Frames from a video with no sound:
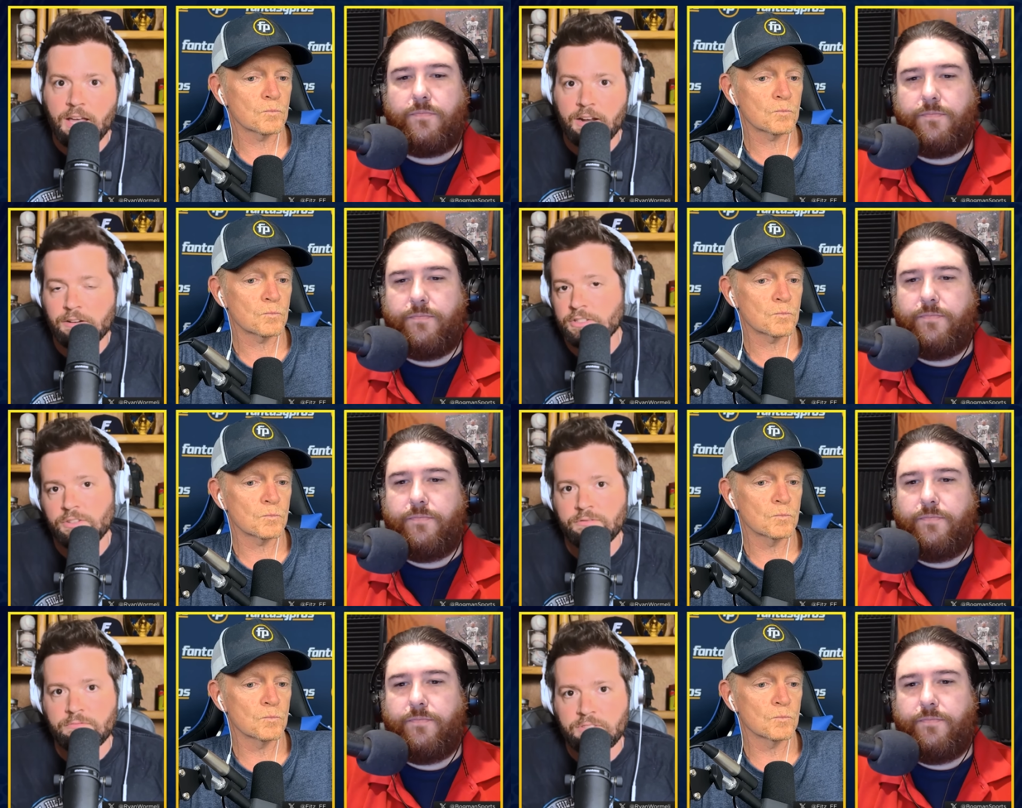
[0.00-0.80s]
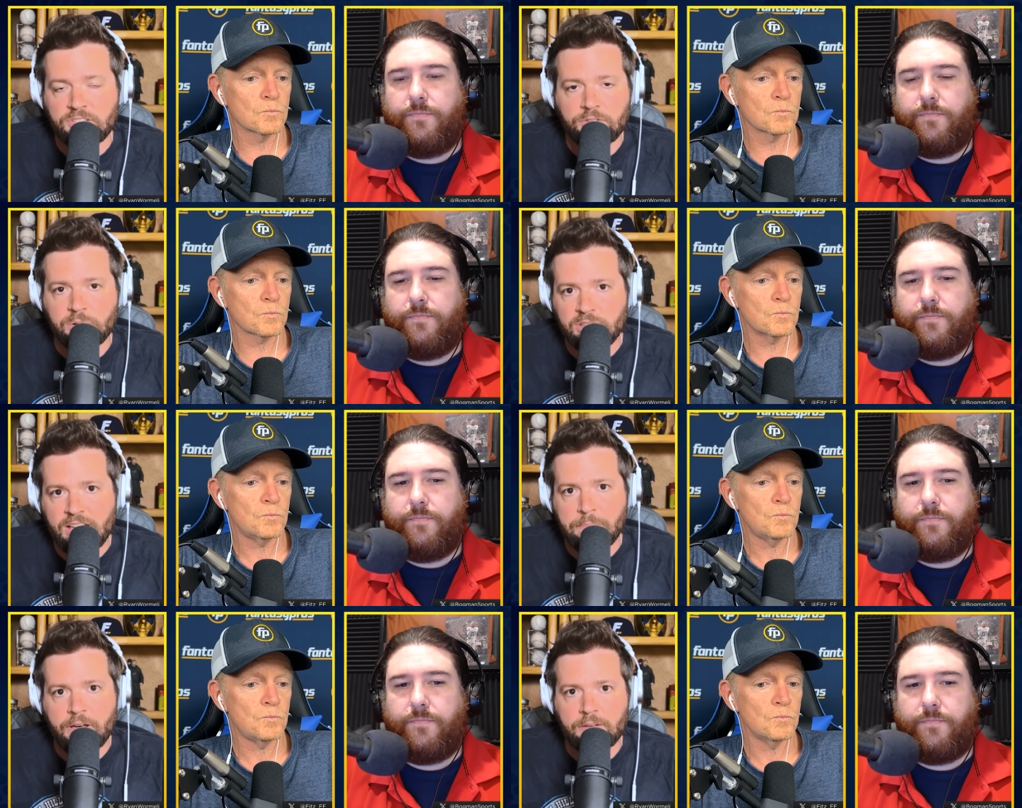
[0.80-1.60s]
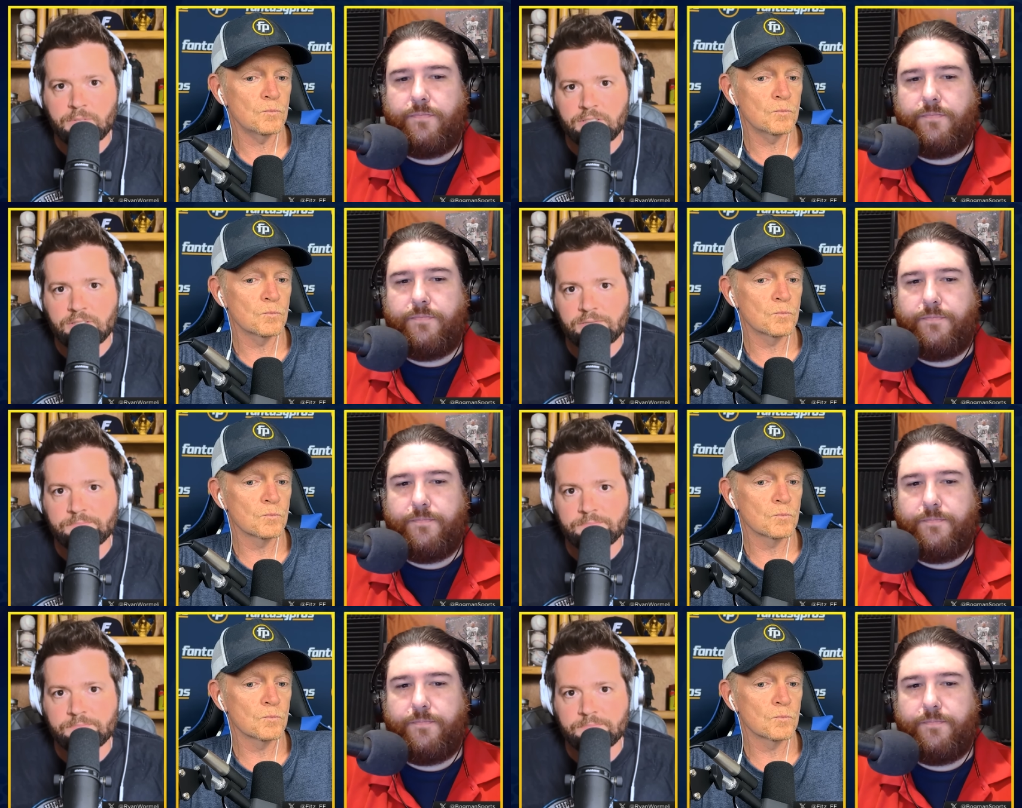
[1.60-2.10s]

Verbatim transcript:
Speaker 1: I don't know. Do you disagree with that, Bogman?